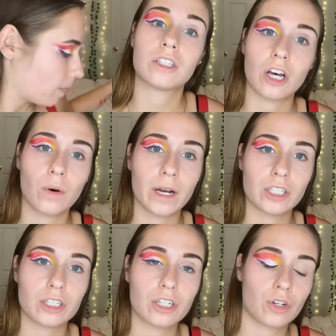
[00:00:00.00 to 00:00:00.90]
So I
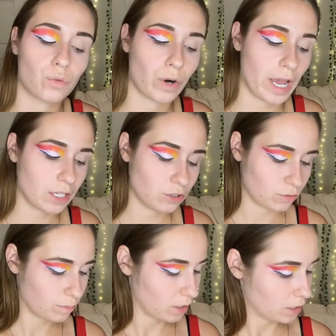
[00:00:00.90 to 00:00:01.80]
just took Ranch
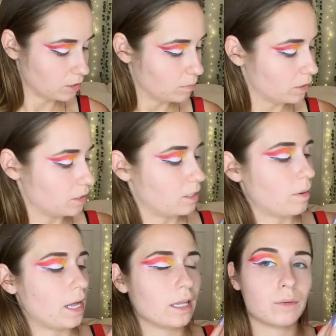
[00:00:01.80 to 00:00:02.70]
from the Conspiracy
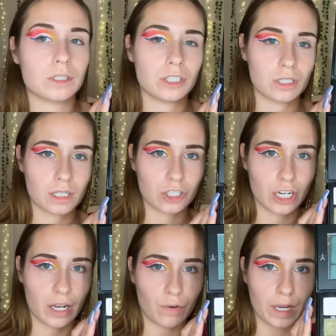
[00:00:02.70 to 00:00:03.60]
palette, which is this
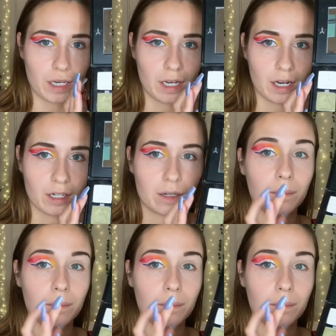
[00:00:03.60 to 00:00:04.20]
shade right here,